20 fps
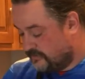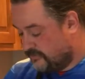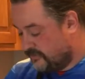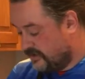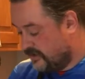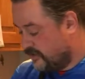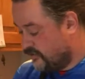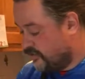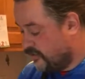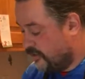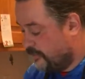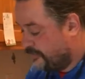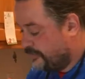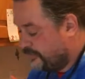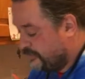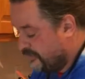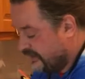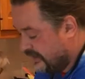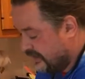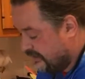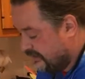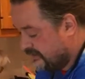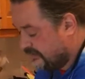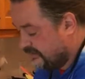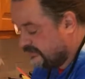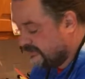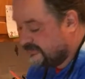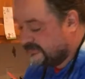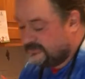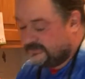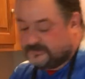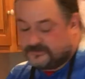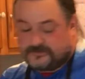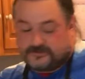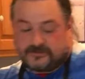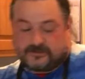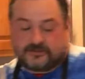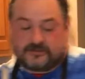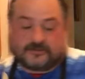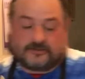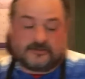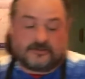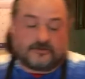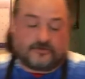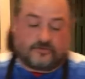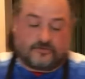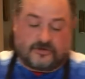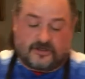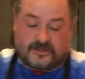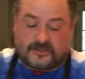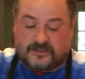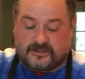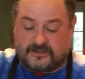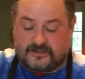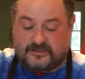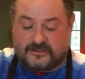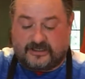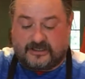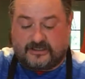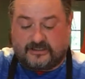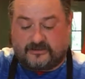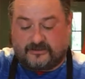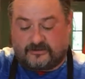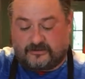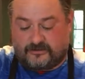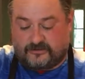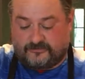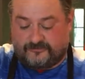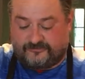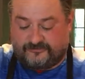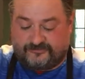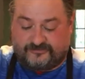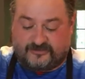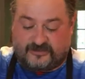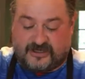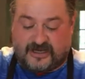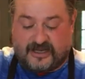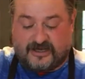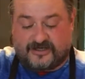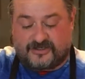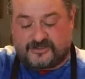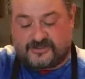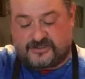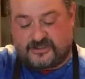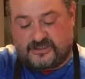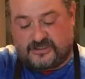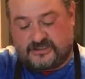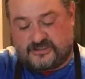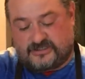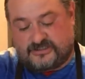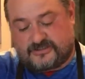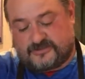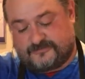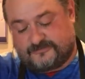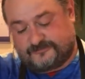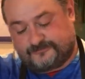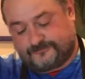We incorporate 1 container of cottage cheese.